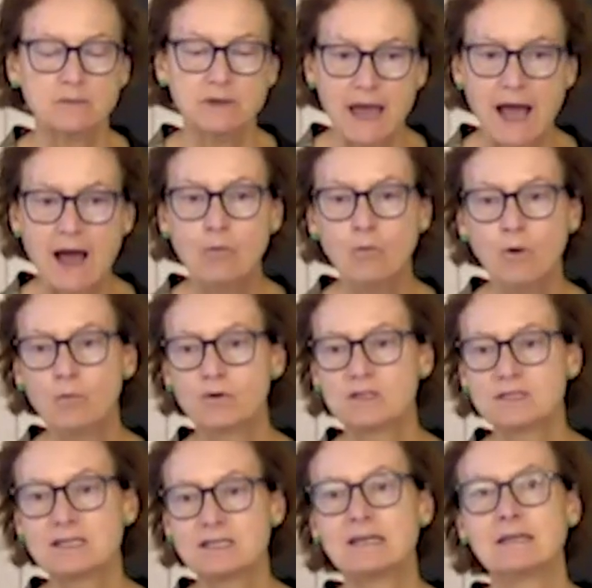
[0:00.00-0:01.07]
Now, what we're
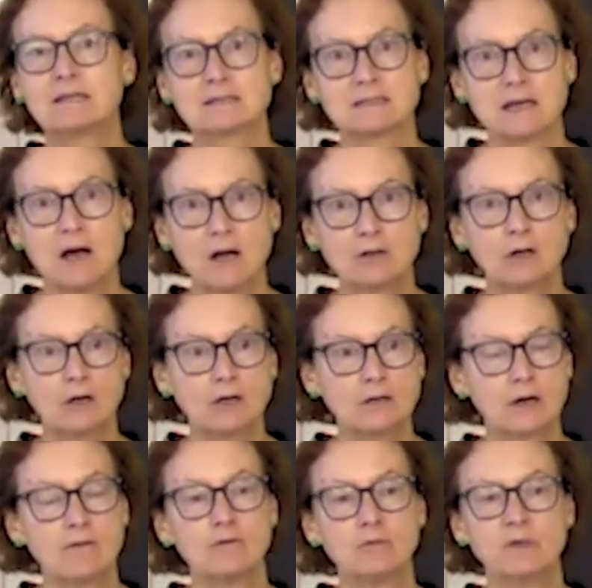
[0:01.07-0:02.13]
seeing is the Hong Kong
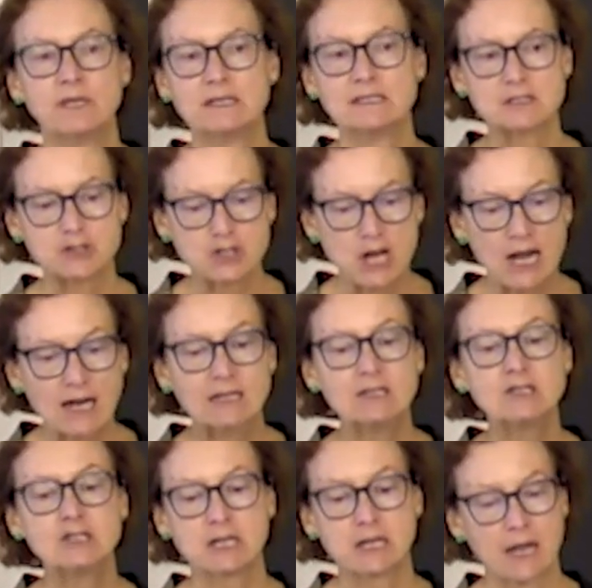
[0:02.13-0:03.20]
government is
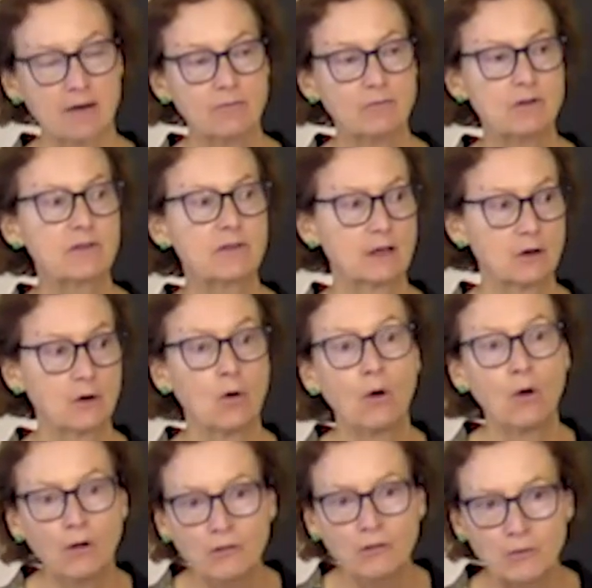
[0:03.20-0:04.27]
challenging everything
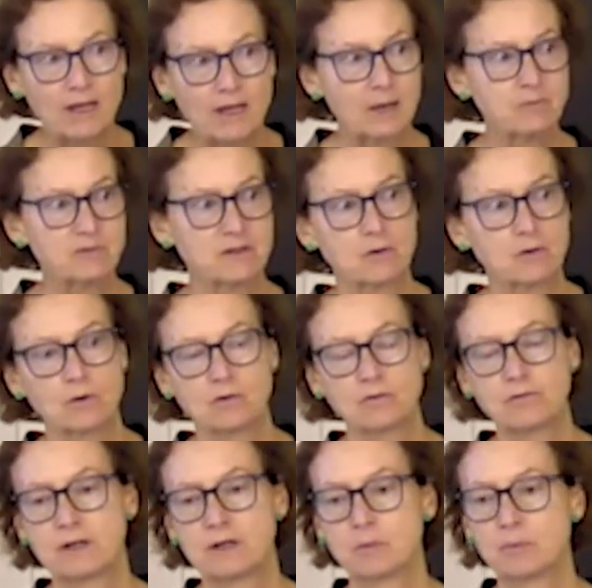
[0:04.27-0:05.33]
all the way up to the Court of
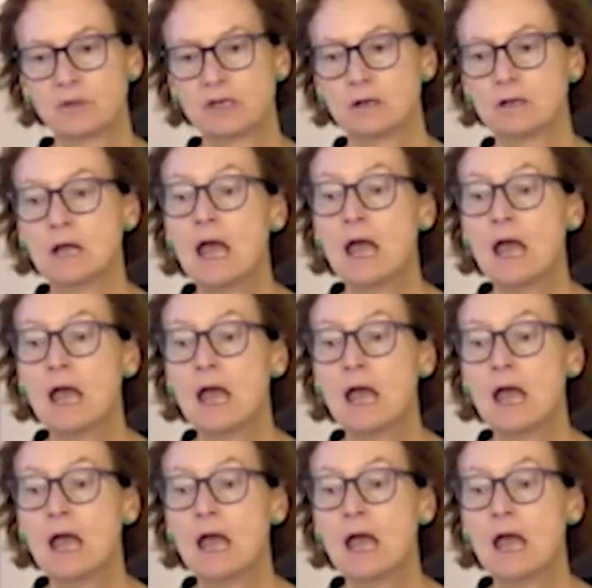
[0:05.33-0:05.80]
Final Appeal.